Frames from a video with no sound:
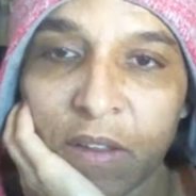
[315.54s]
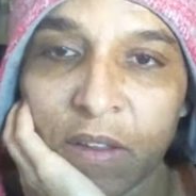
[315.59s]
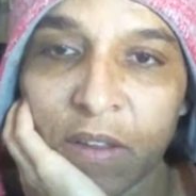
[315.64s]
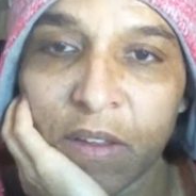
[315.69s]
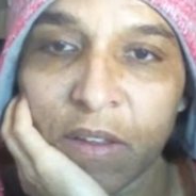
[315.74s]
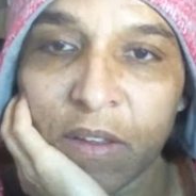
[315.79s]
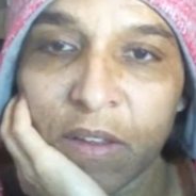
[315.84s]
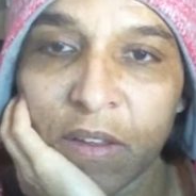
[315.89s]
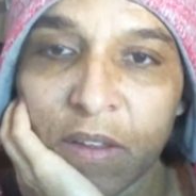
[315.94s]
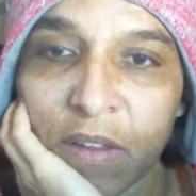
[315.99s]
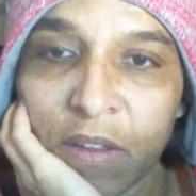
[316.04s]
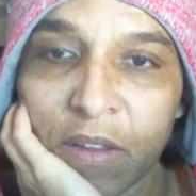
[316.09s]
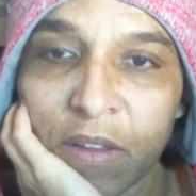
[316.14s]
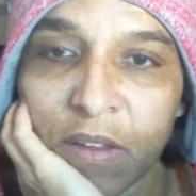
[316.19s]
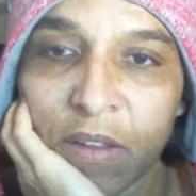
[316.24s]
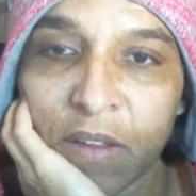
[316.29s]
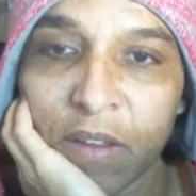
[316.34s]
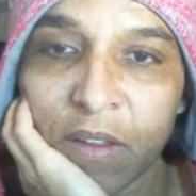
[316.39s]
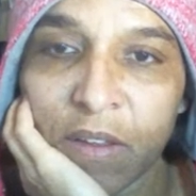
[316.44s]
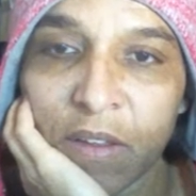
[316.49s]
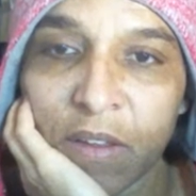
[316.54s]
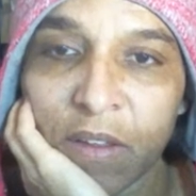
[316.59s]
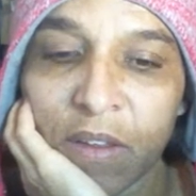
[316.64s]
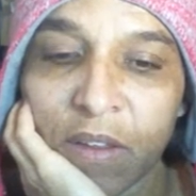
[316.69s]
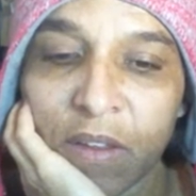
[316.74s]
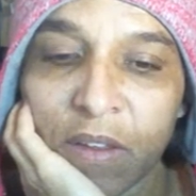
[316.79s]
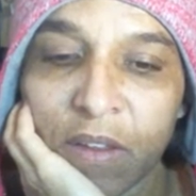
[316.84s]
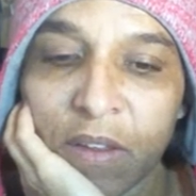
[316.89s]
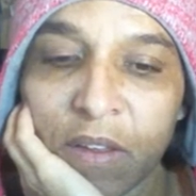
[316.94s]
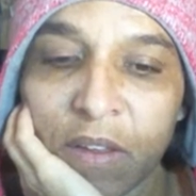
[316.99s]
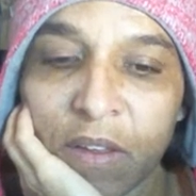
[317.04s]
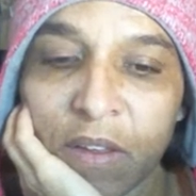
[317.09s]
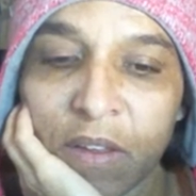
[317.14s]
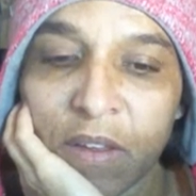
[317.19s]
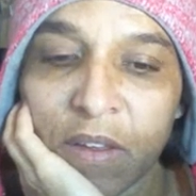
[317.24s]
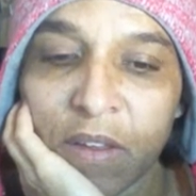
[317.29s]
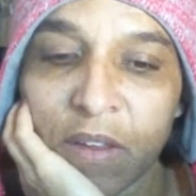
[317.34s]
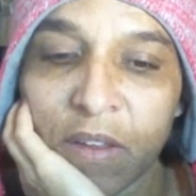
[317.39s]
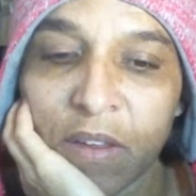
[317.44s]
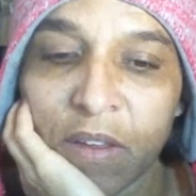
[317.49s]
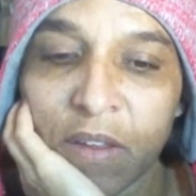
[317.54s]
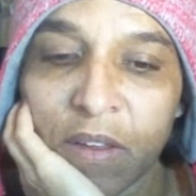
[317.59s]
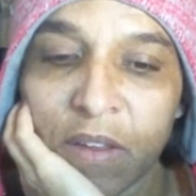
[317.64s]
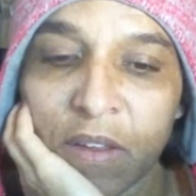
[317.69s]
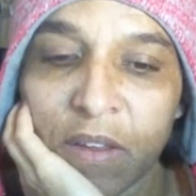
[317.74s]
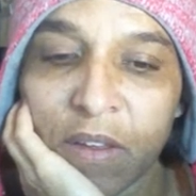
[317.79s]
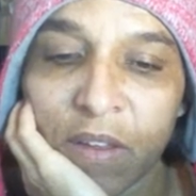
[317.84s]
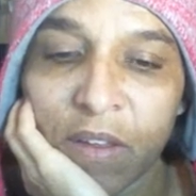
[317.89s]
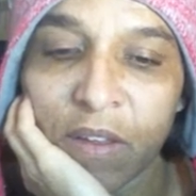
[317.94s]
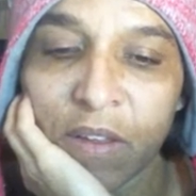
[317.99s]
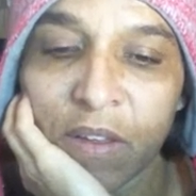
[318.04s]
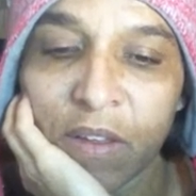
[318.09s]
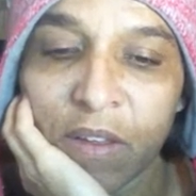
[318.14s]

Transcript: [no speech]